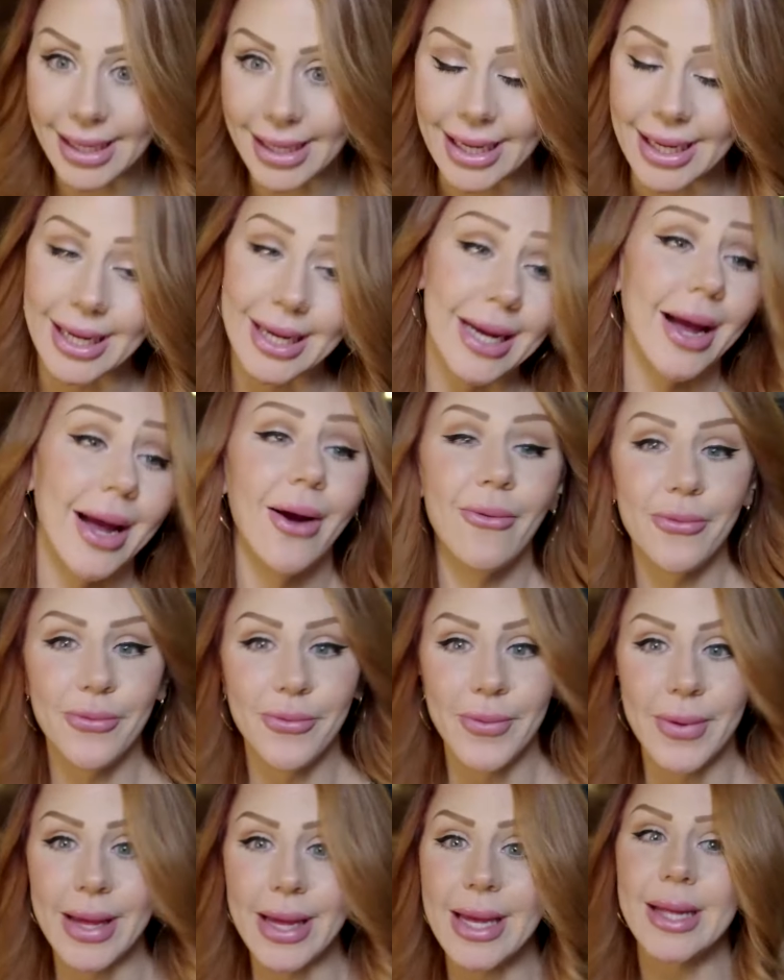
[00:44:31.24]
Really?
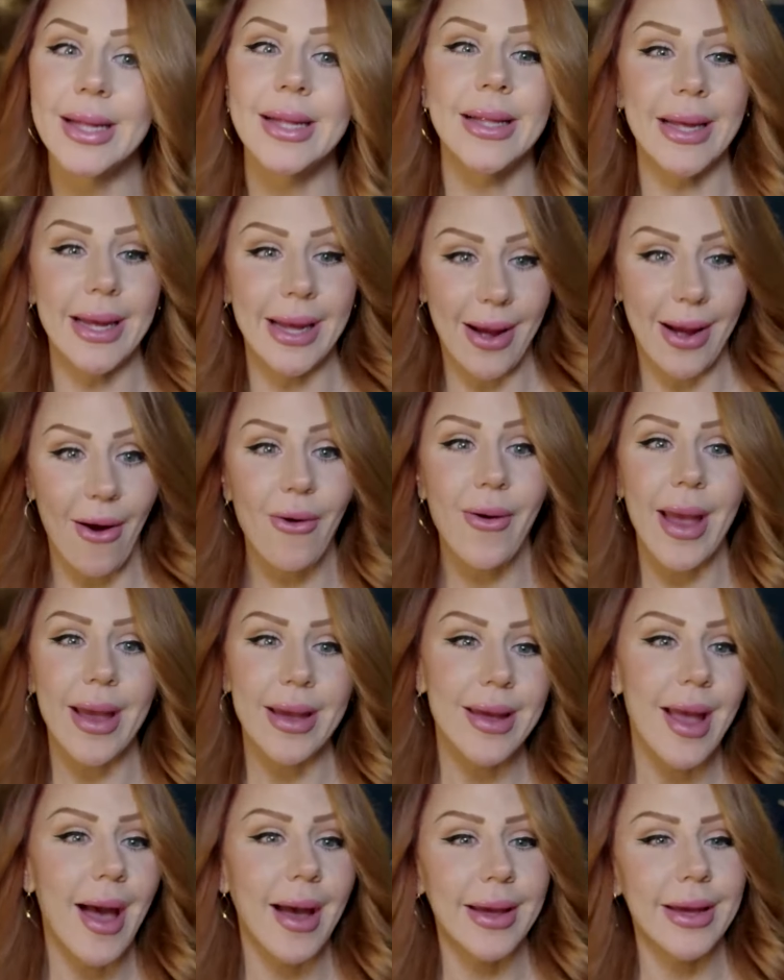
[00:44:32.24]
Really? Mm-hmm.
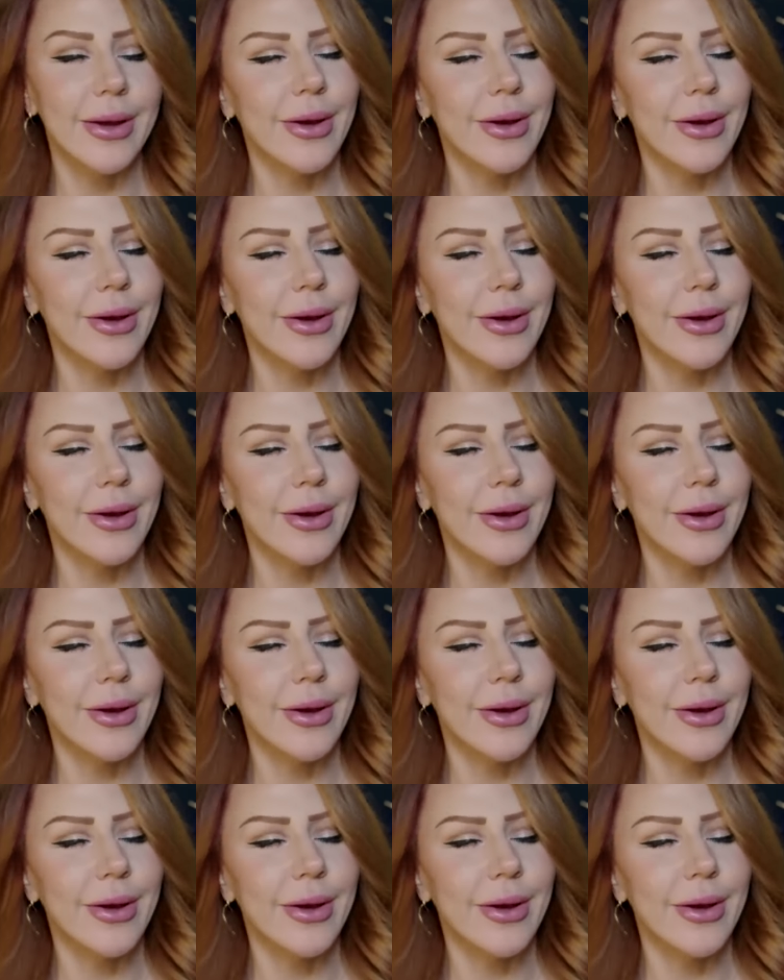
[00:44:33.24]
Okay, yeah.